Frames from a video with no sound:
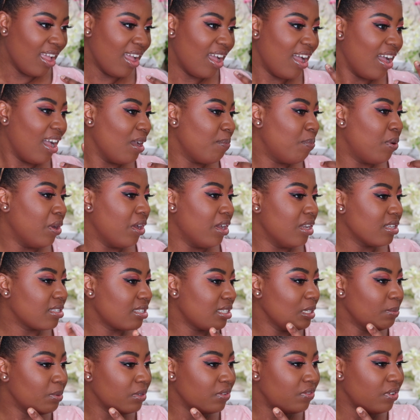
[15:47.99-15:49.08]
I
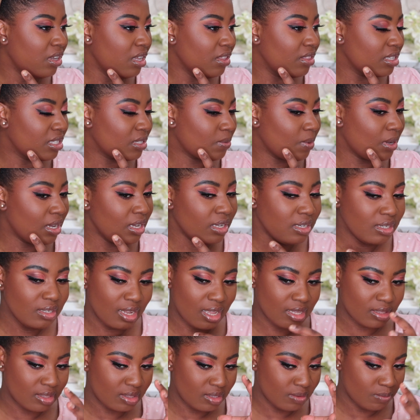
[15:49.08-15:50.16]
personally prefer this one,
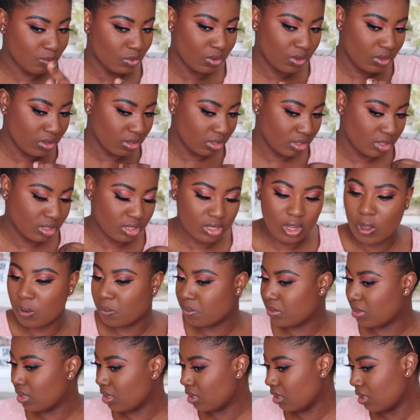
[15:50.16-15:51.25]
like the more
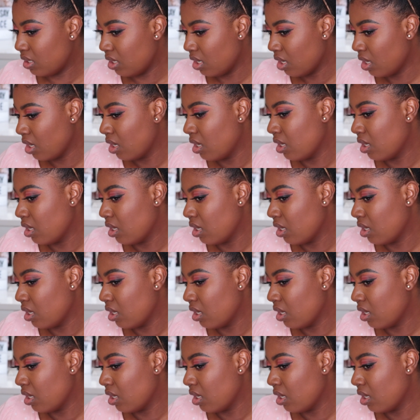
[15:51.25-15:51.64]
sculpted.